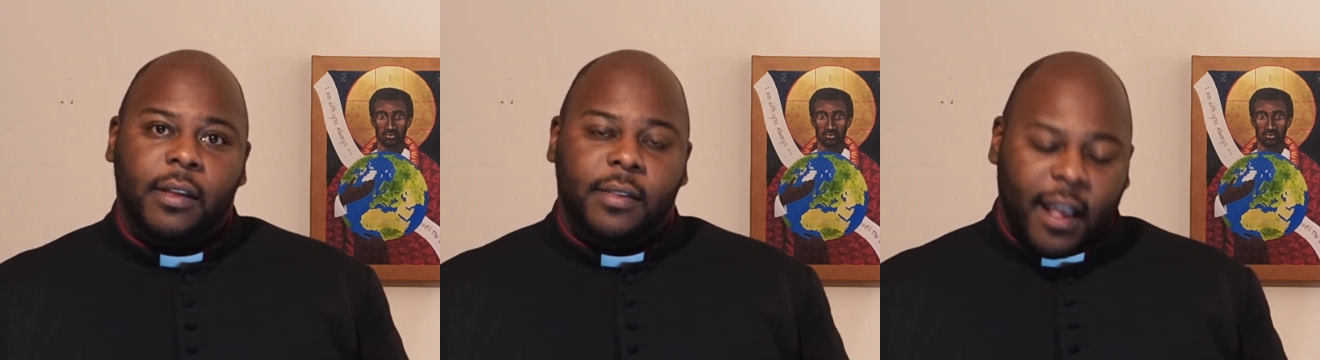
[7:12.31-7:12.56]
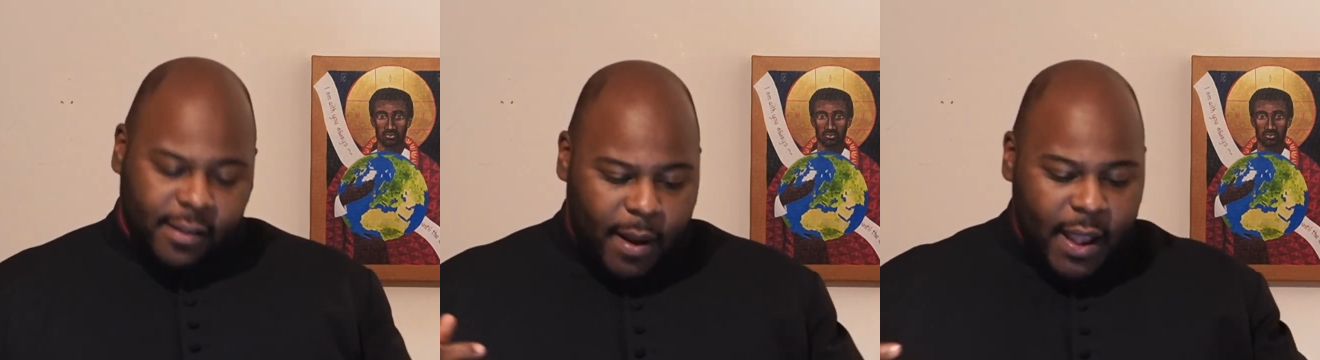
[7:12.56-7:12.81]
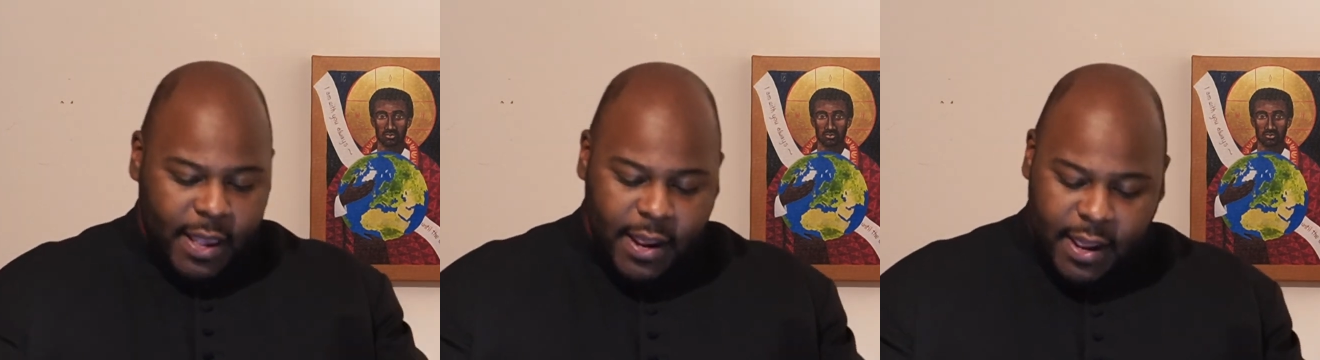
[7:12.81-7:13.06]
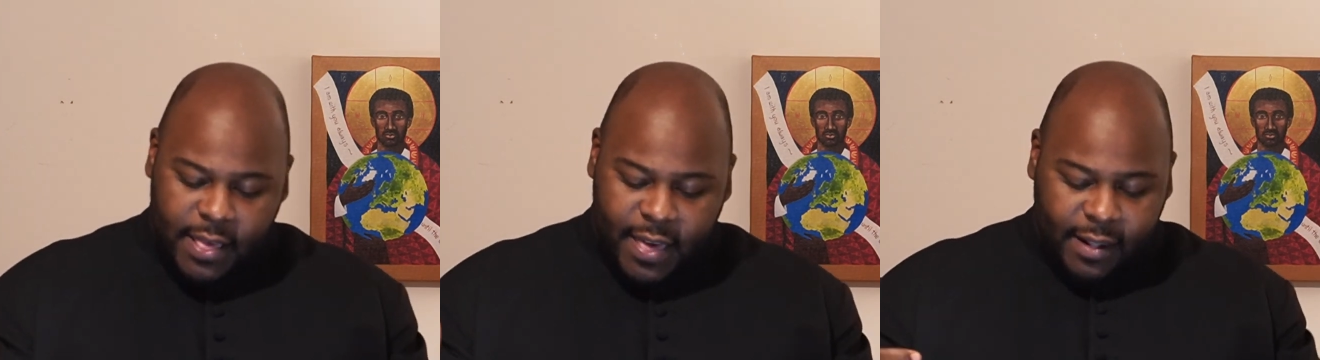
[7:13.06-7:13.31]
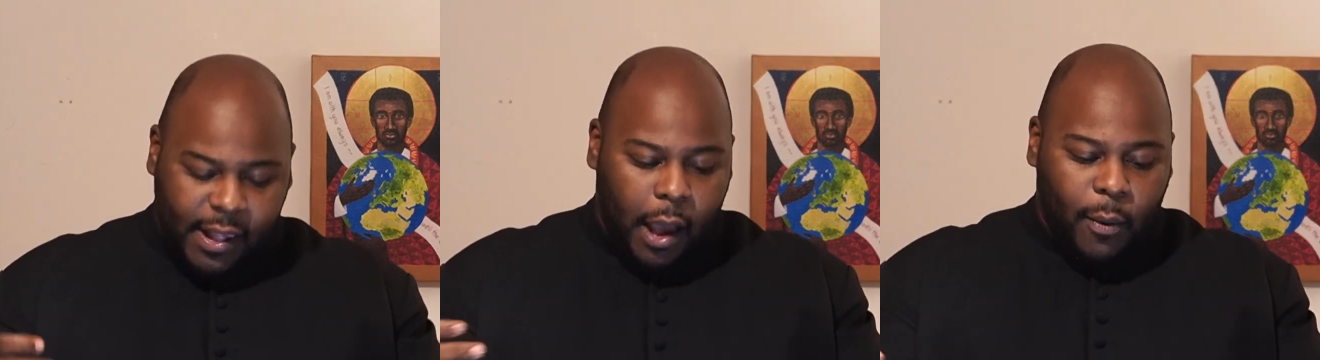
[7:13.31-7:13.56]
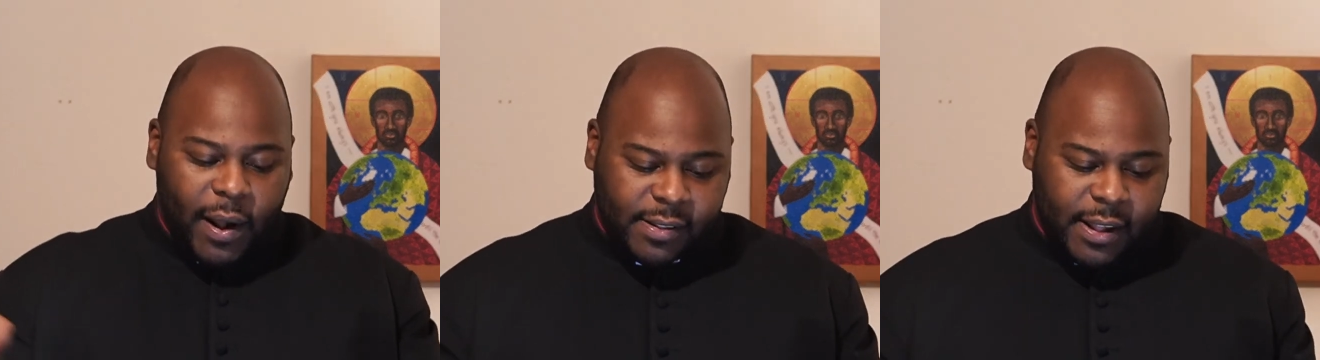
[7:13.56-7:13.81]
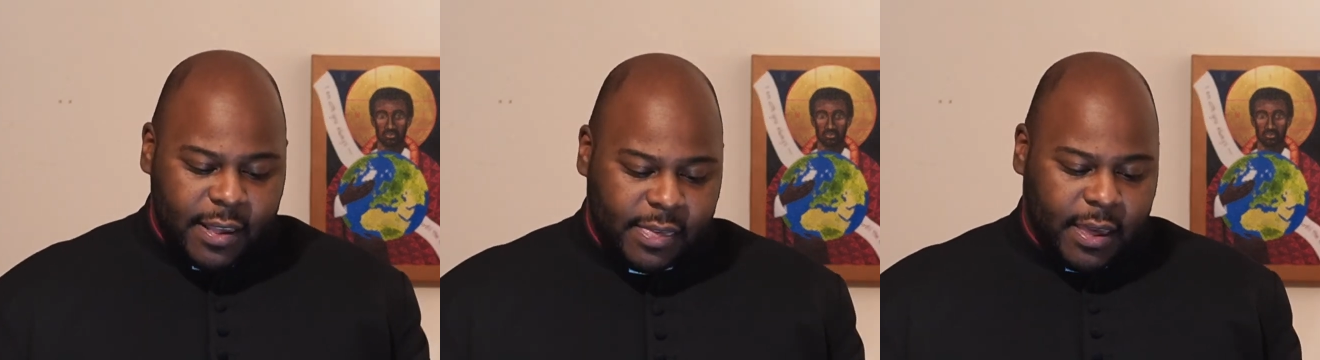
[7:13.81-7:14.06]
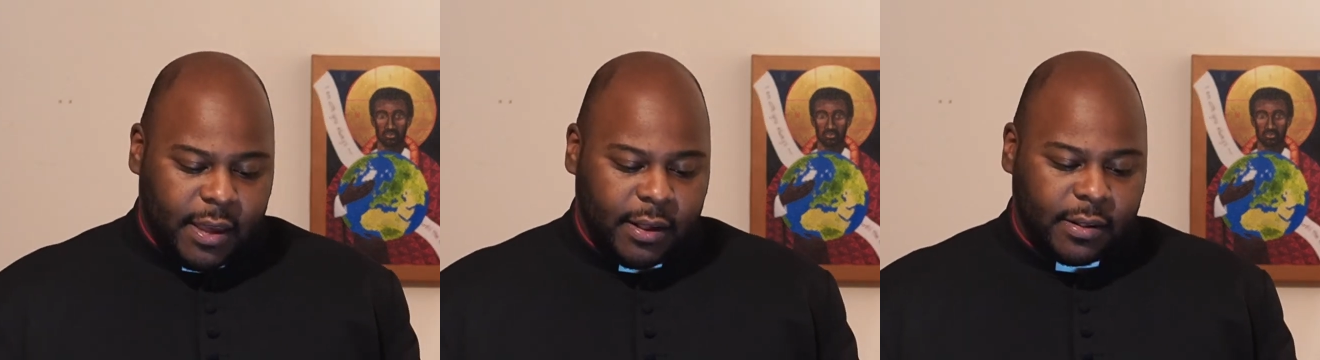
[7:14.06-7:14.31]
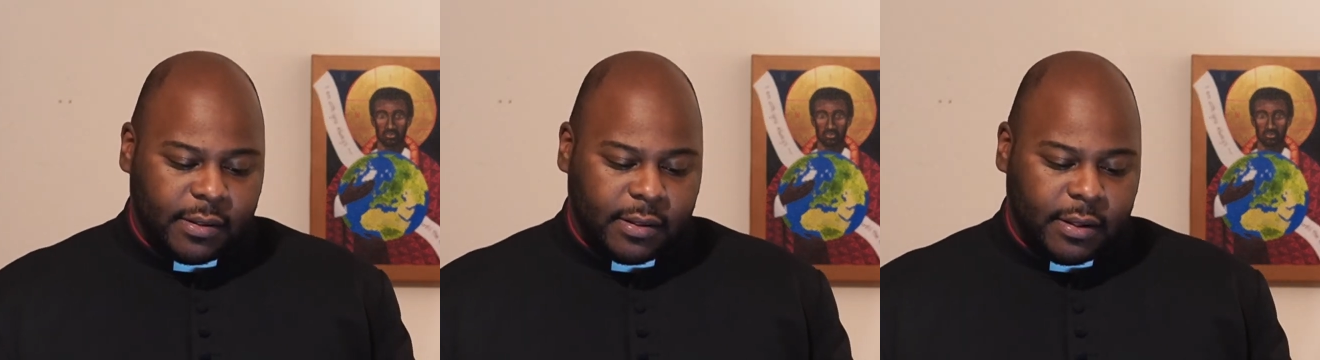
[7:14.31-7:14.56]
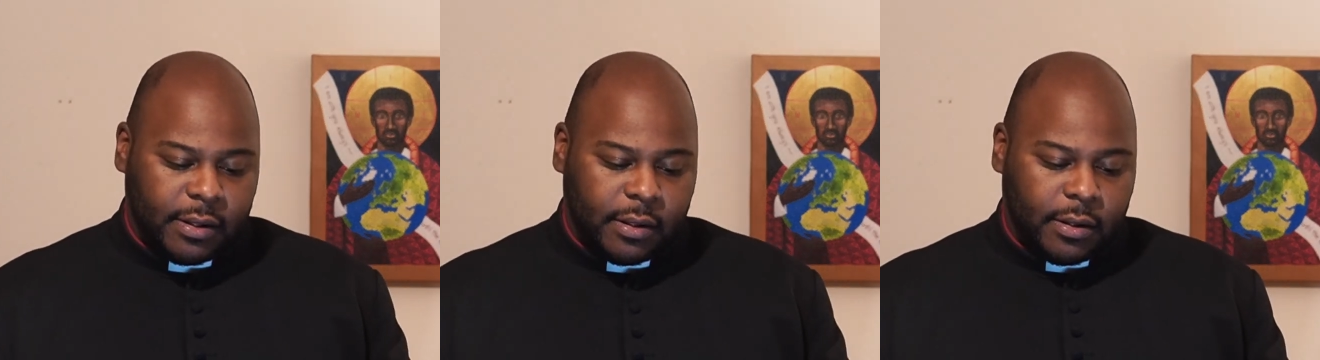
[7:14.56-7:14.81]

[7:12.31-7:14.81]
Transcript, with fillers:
Speaker 1: That's my identity. That's how I see things.